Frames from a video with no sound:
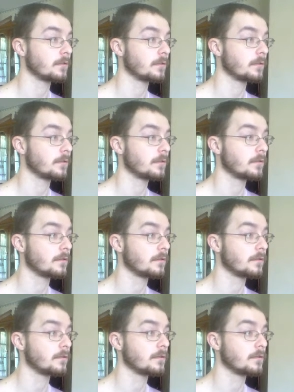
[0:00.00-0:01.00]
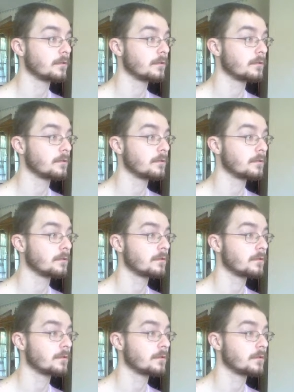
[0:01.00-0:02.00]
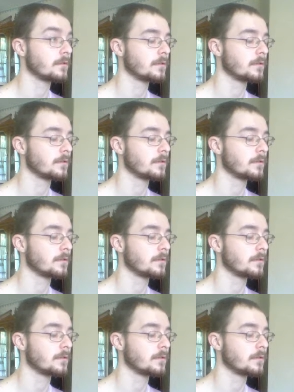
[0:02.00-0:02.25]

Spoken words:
Nothing is said.